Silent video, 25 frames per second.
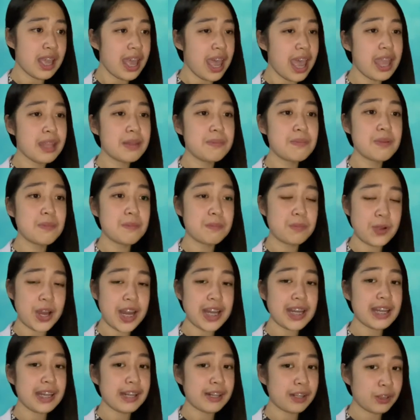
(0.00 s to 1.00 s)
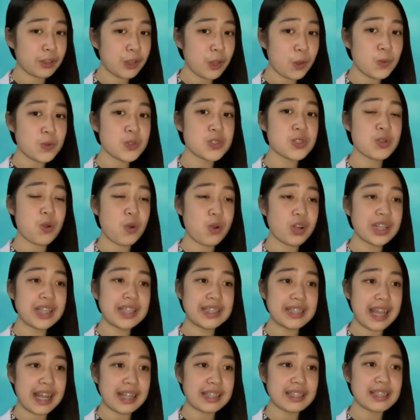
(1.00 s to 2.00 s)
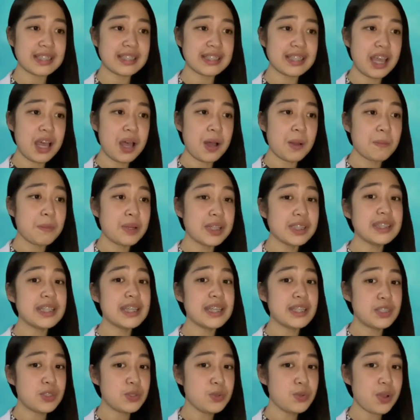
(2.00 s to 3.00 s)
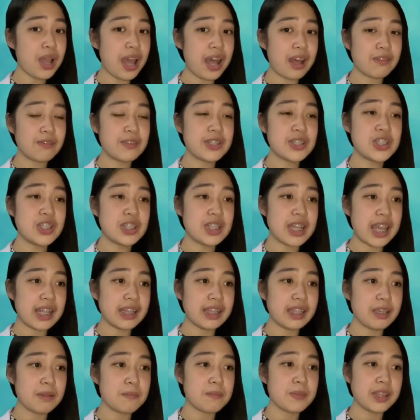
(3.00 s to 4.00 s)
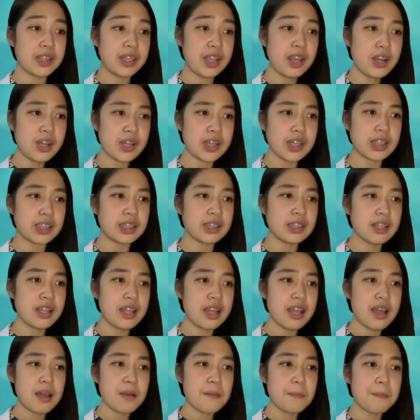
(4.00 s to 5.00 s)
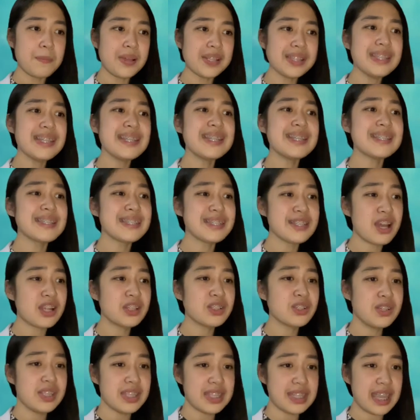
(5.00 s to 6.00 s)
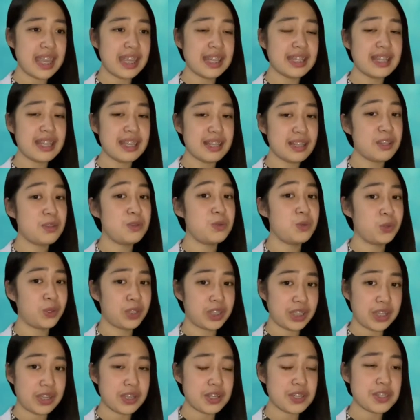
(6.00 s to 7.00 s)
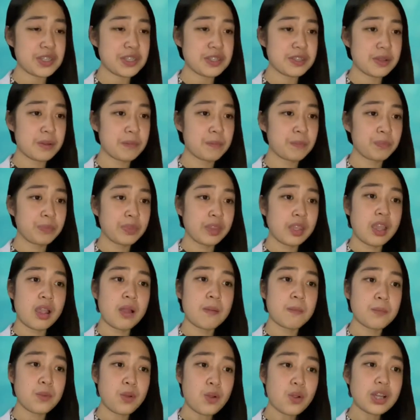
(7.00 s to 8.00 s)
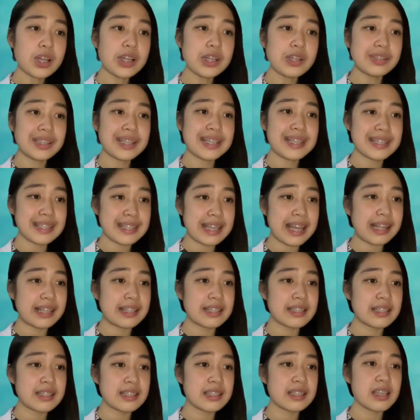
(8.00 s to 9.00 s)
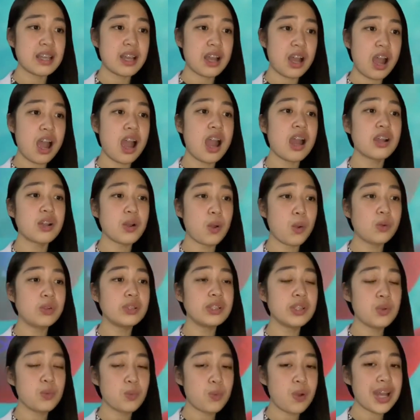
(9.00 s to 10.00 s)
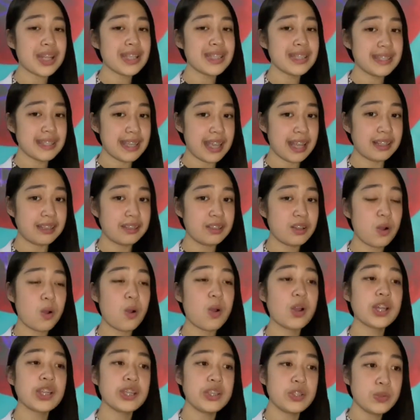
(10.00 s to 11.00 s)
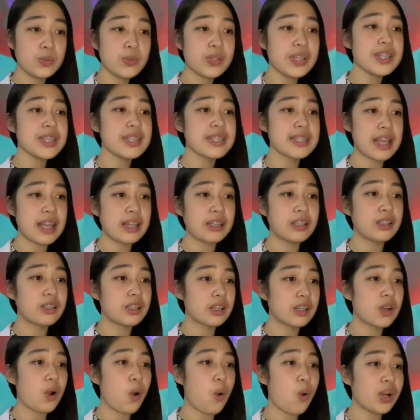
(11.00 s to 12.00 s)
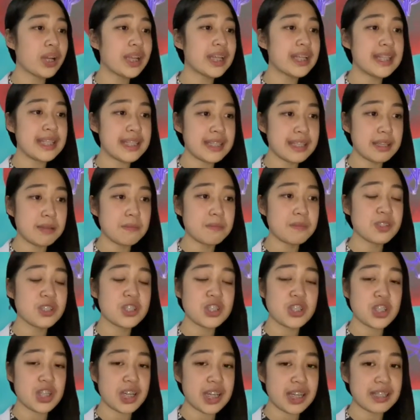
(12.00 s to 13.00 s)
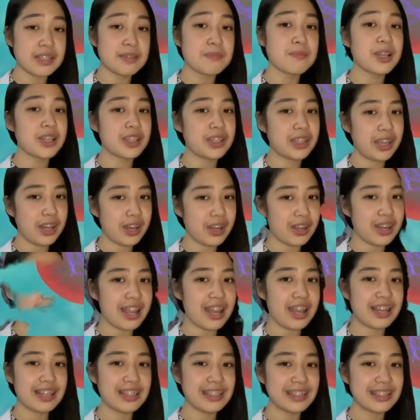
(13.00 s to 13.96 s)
and membrane-enclosed organelles, but they do have a genetic material, but it is not contained in the nucleus. Prokaryotic cells are only one cell or unicellular organisms such as bacteria.